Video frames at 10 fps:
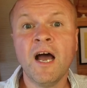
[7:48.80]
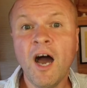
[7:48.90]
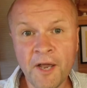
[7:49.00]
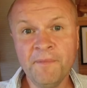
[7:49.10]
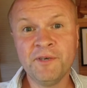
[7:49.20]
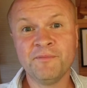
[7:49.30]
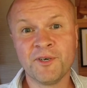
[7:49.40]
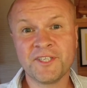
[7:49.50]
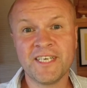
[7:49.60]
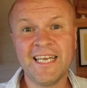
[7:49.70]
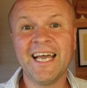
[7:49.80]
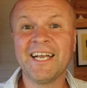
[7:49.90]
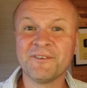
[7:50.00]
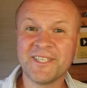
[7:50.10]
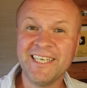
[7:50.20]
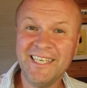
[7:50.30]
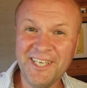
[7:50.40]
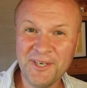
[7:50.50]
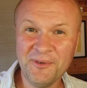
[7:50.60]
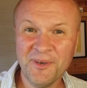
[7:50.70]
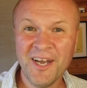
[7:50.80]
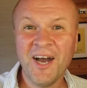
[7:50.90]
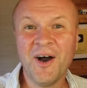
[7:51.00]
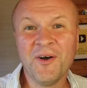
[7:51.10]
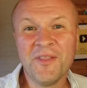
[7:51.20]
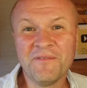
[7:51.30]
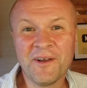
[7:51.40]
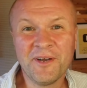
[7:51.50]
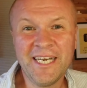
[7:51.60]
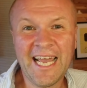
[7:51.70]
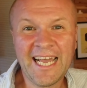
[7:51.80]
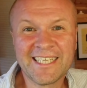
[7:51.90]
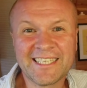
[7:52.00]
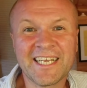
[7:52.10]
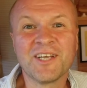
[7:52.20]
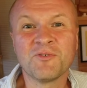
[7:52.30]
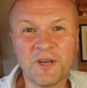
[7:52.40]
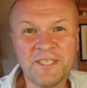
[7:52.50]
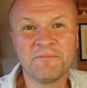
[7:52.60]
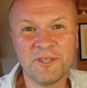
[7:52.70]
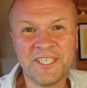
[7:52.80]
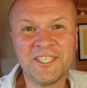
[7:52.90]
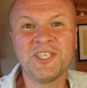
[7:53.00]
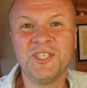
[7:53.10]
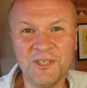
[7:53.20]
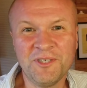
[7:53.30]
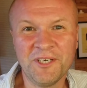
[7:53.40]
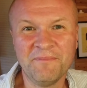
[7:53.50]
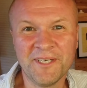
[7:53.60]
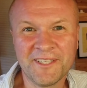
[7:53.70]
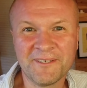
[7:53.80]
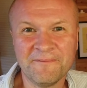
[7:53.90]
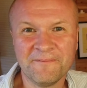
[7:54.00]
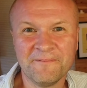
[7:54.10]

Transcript: I'm Neil Mossey, and I'll see you on the very next Great British YouTubers.